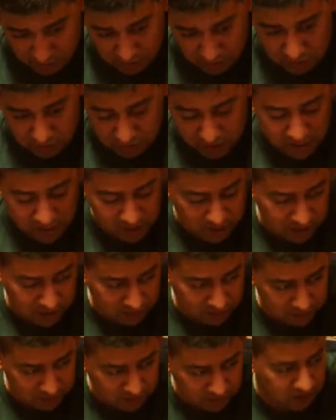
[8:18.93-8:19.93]
So then
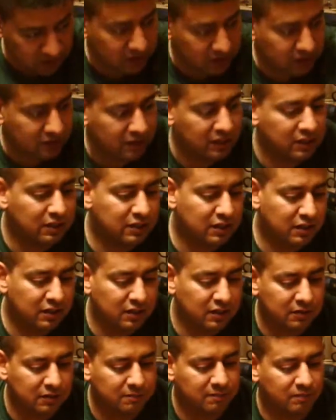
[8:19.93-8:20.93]
I started
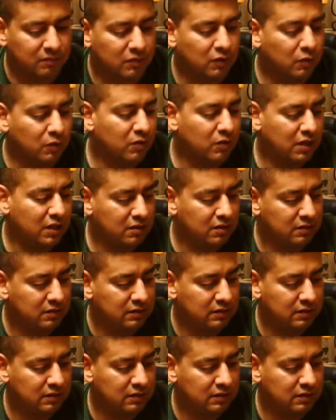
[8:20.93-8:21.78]
thinking, well,